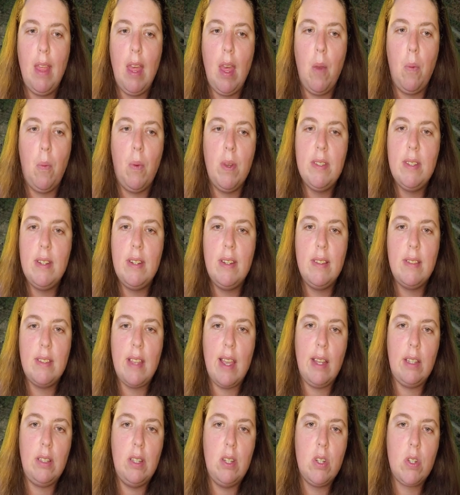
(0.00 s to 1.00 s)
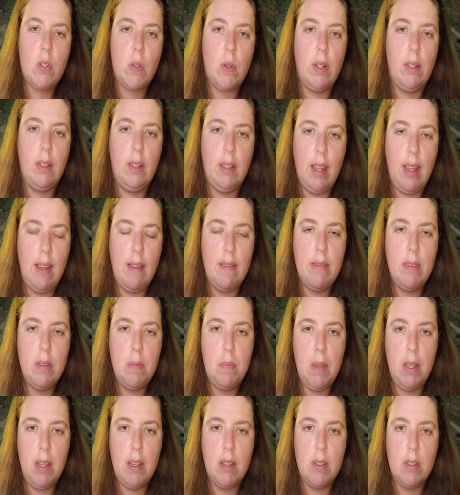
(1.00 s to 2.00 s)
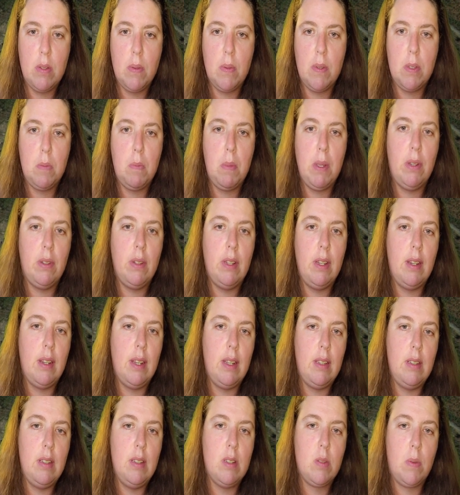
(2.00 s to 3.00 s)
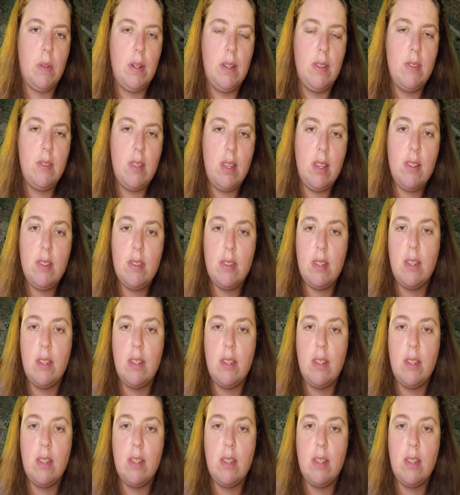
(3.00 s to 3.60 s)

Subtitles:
It wasn't exactly short-lived because it was built in 1926.